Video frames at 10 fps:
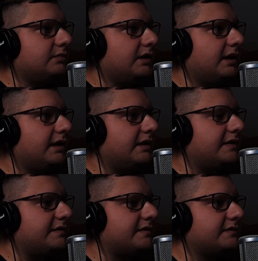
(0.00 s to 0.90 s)

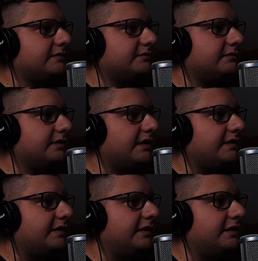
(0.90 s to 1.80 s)
highlights right
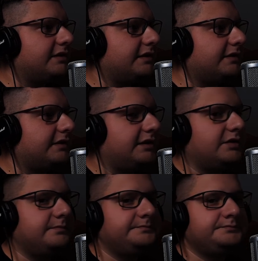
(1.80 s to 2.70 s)
here and
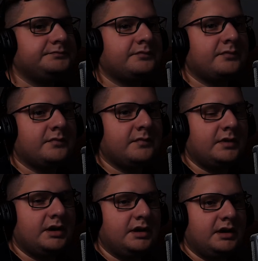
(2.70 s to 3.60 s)
here.
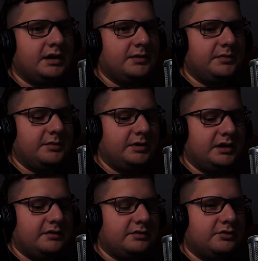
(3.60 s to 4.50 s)
Maybe
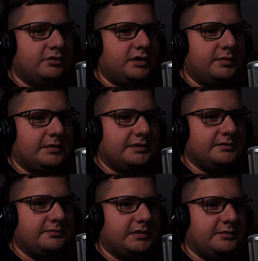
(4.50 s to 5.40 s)
I will go and
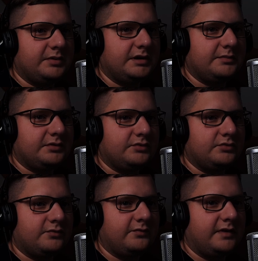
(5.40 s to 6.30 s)
bump it up
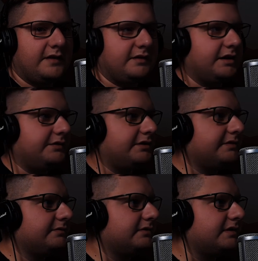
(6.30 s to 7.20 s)
to
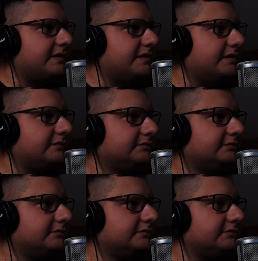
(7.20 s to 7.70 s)
500. Let's see.